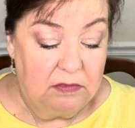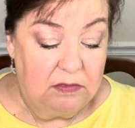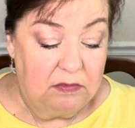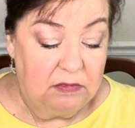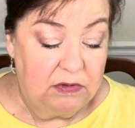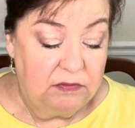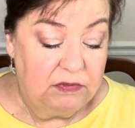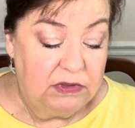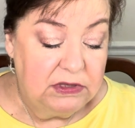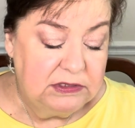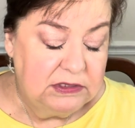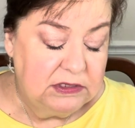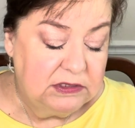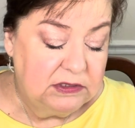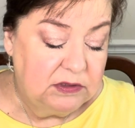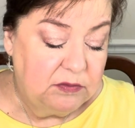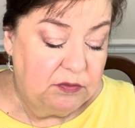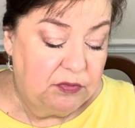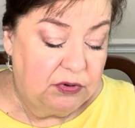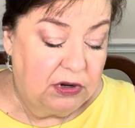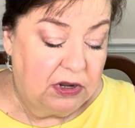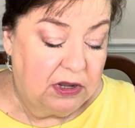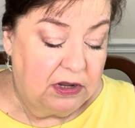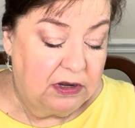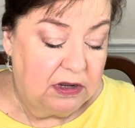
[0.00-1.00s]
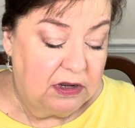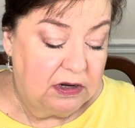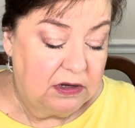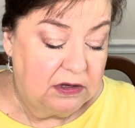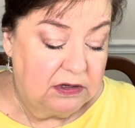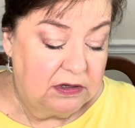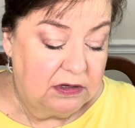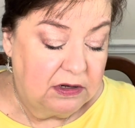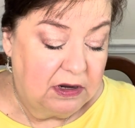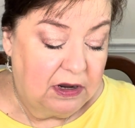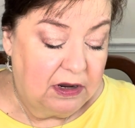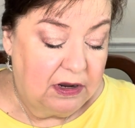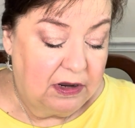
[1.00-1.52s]
this is a product
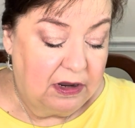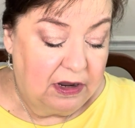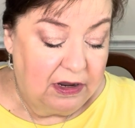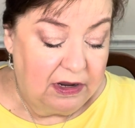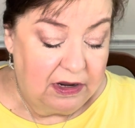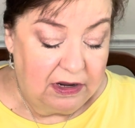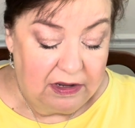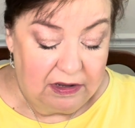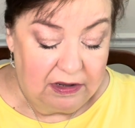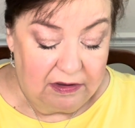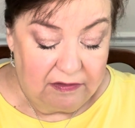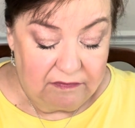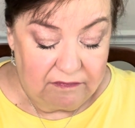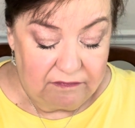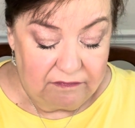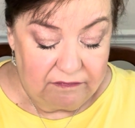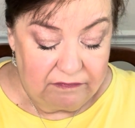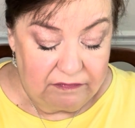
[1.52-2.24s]
I have